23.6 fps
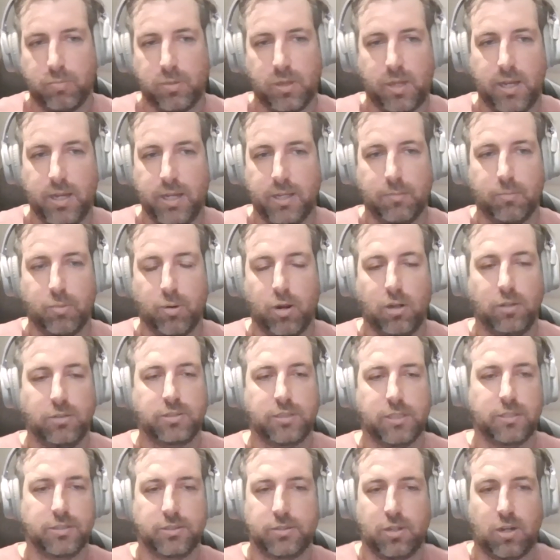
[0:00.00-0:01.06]
planning
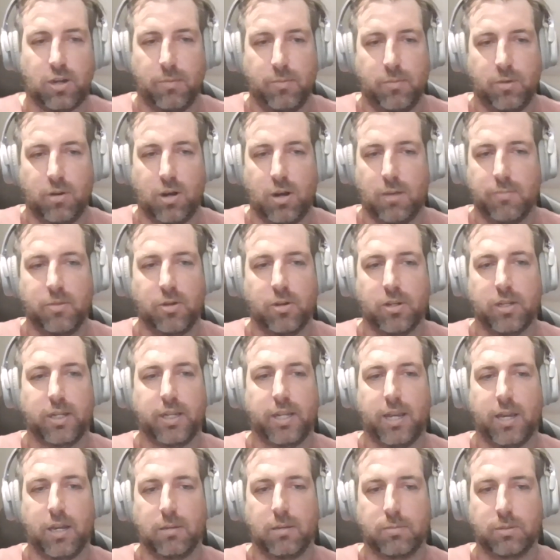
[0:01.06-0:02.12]
process, I'm not
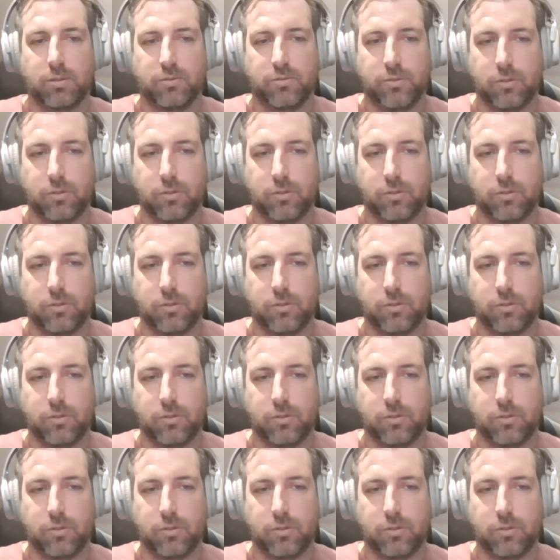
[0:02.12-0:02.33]
accountable